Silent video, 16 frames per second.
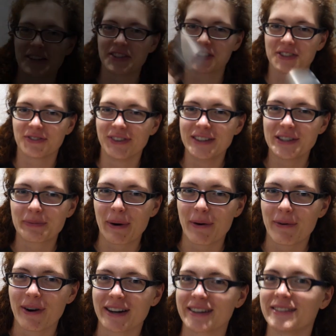I just finished my
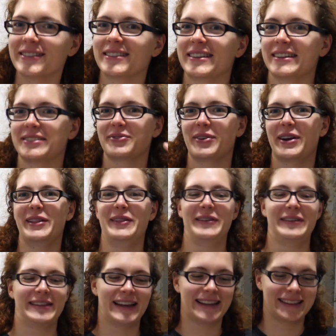workout, that's why I
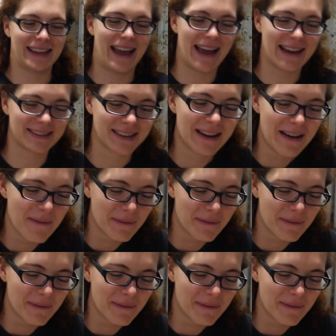look like that.